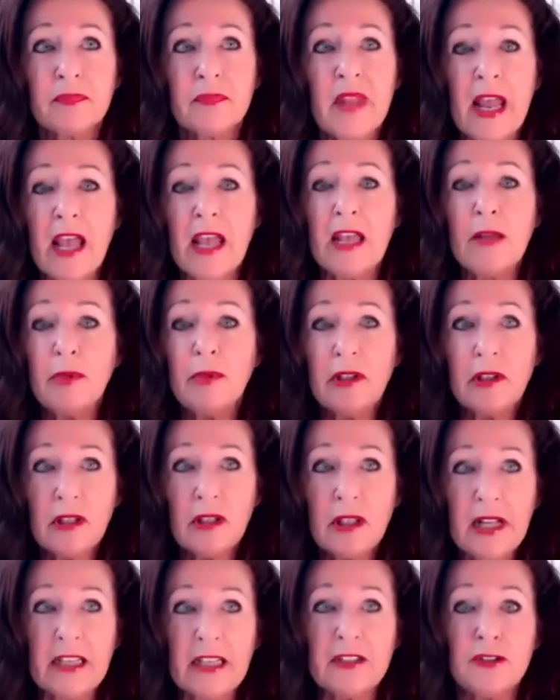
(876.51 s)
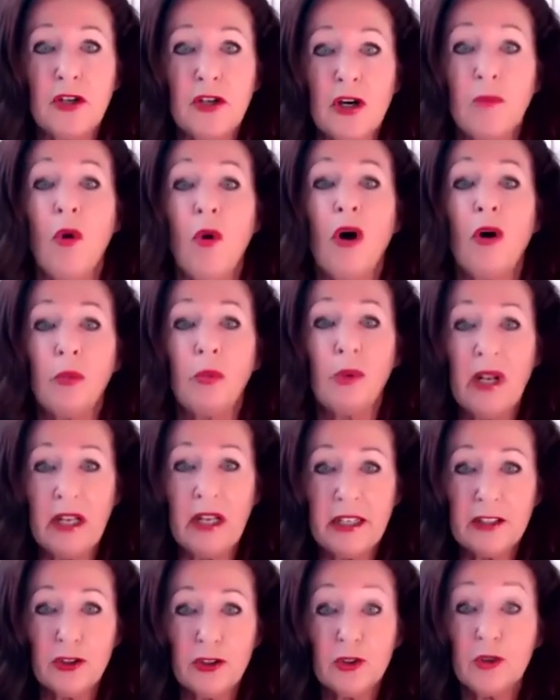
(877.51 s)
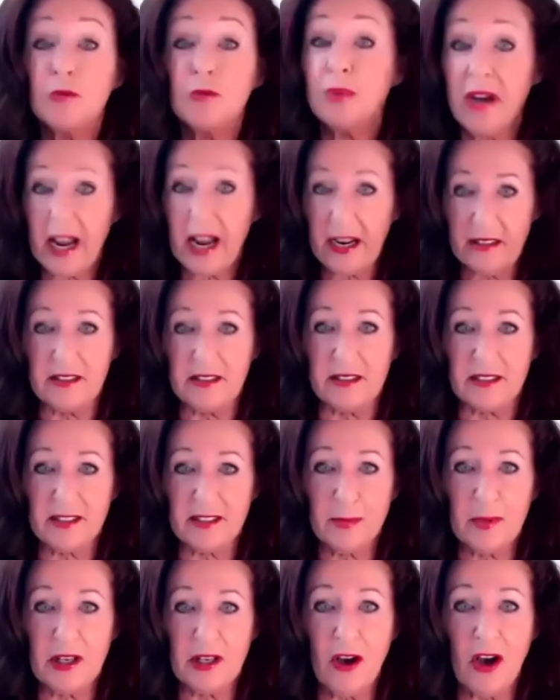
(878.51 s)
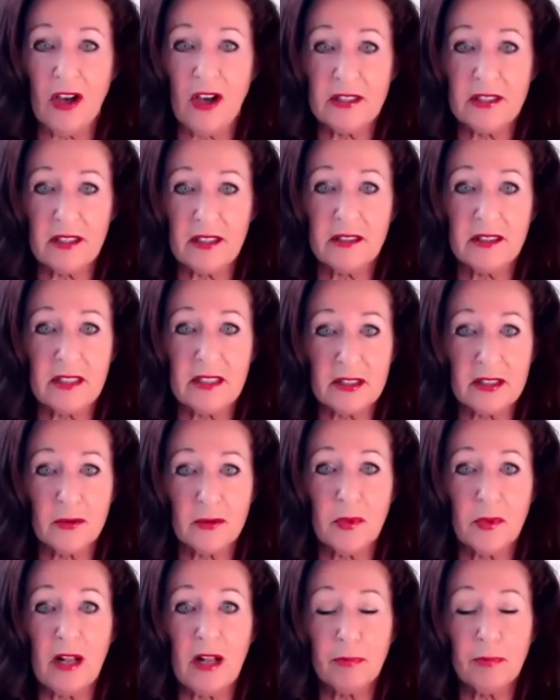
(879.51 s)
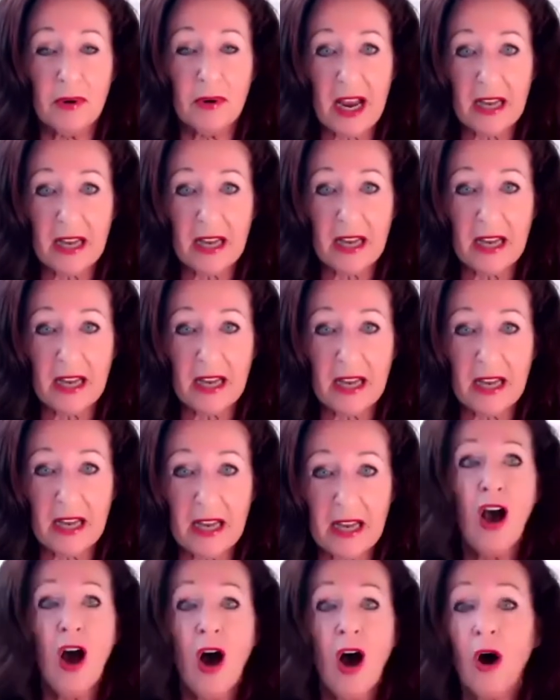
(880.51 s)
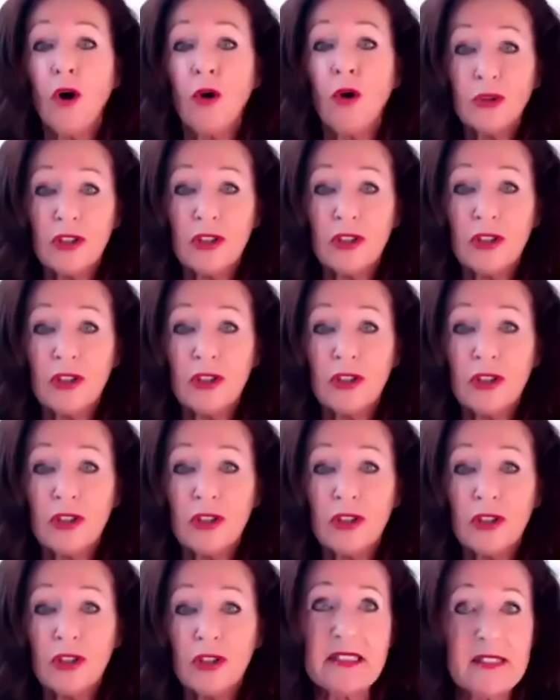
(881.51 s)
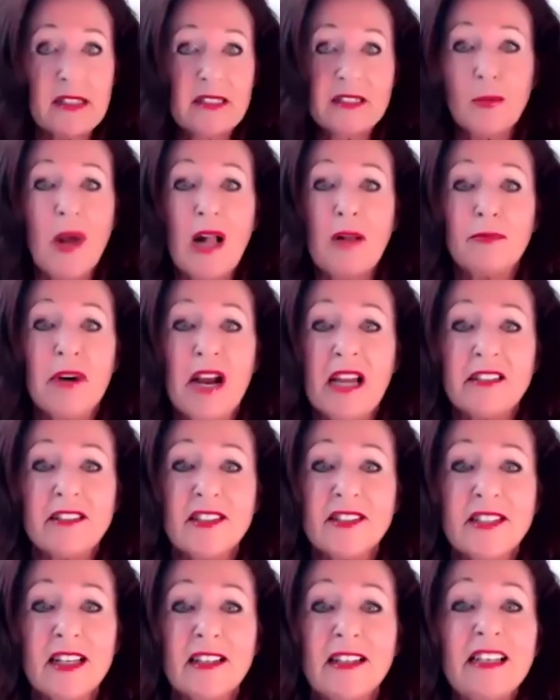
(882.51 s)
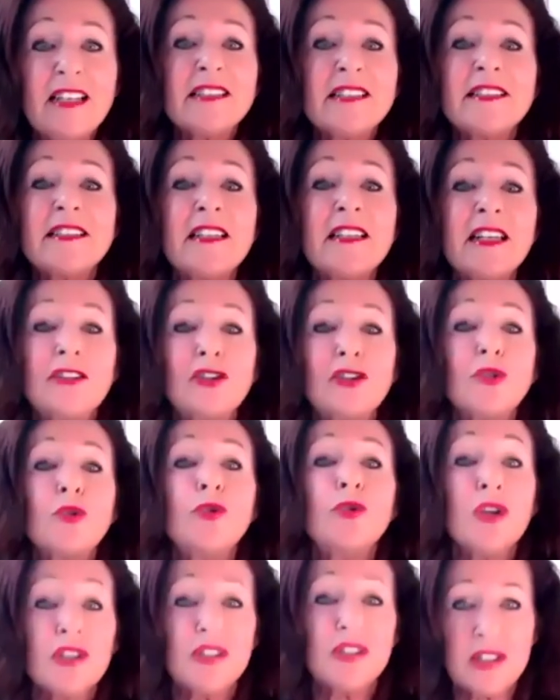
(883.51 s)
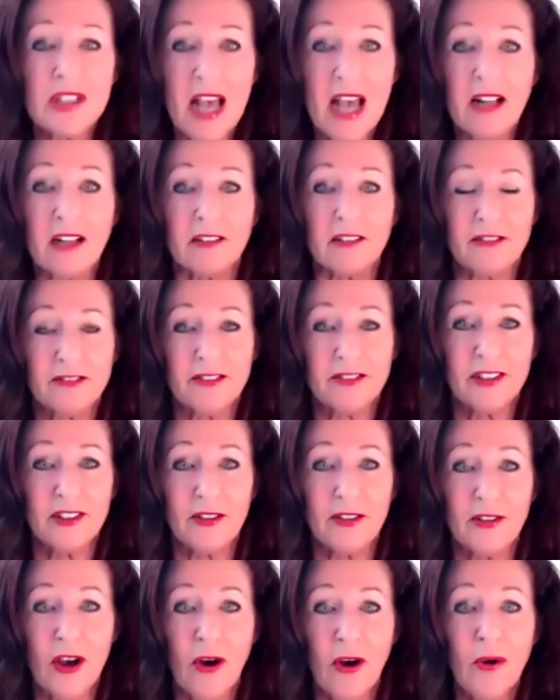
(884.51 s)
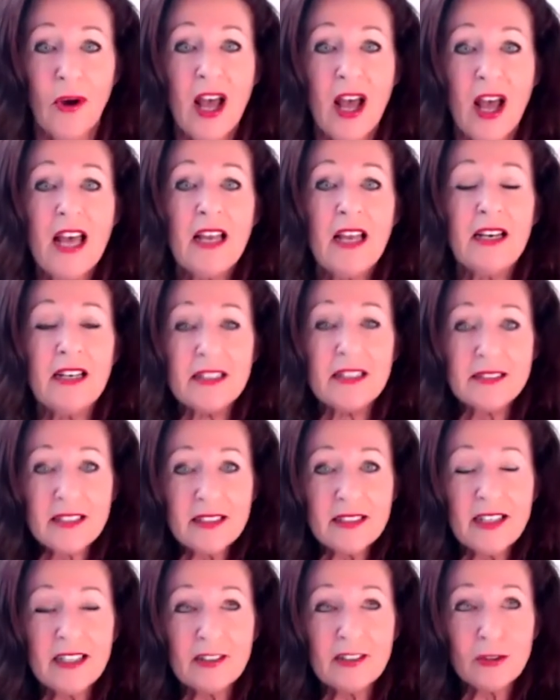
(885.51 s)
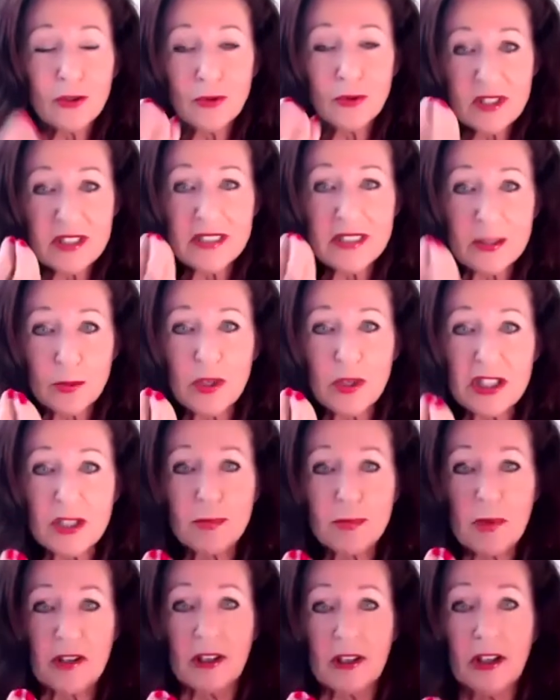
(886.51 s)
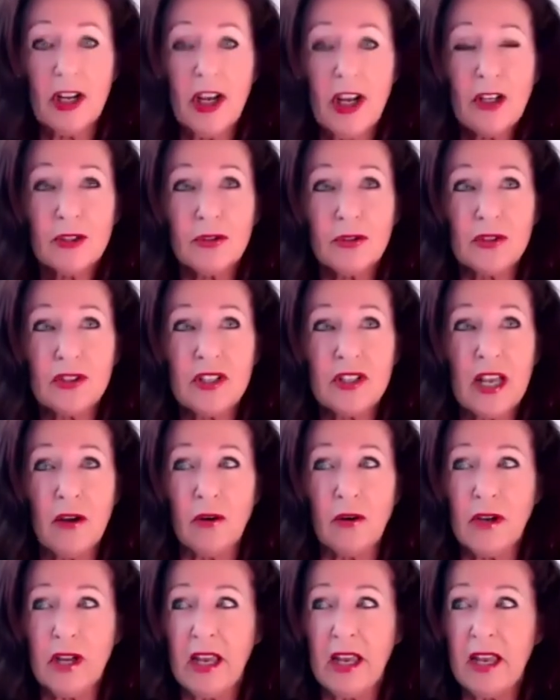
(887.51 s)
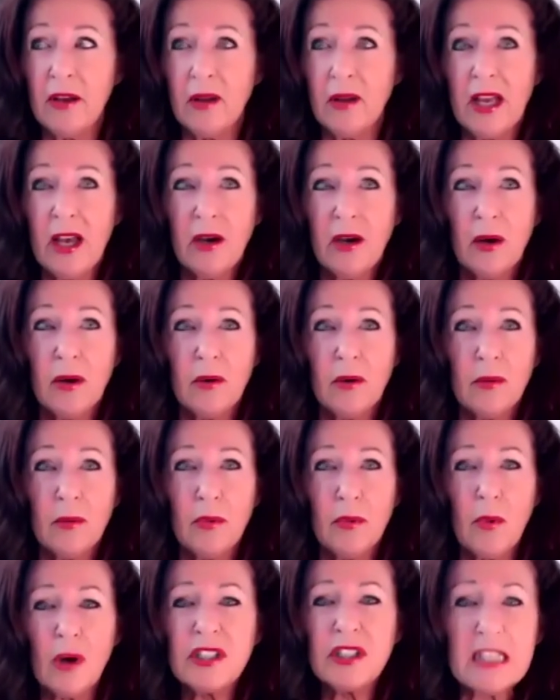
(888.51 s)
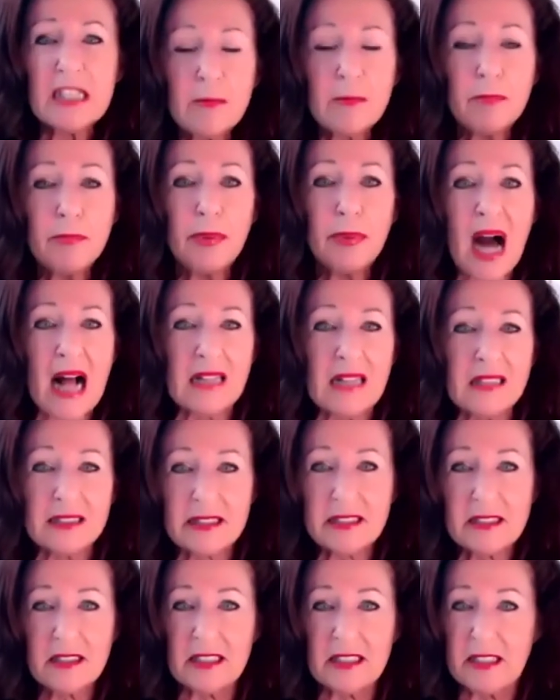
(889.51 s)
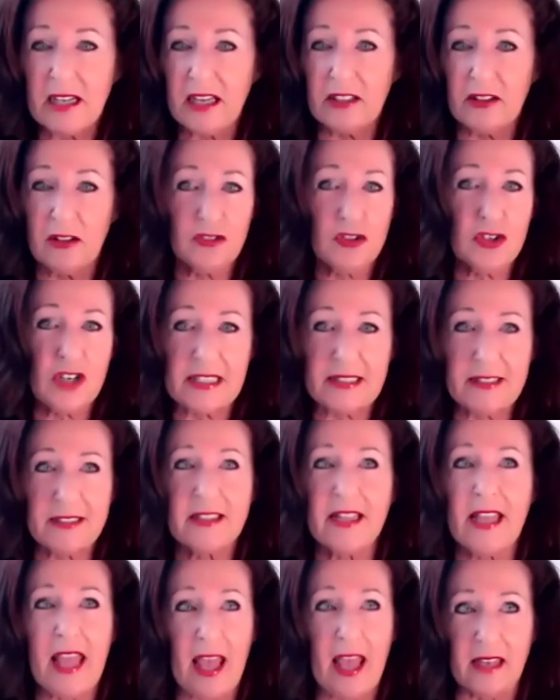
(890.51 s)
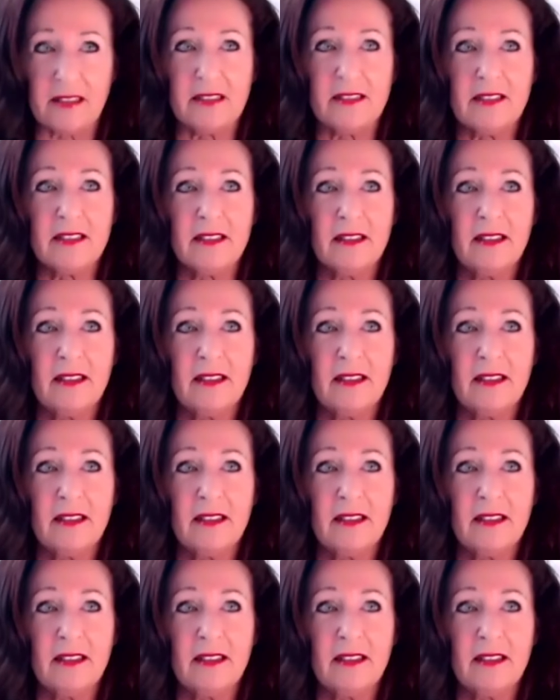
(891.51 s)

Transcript: able and you're more willing to mm. practice because it's as well practicing on as it's well practicing listening to yourself you know yeah. listening to this whisper to say okay what impulse did i just get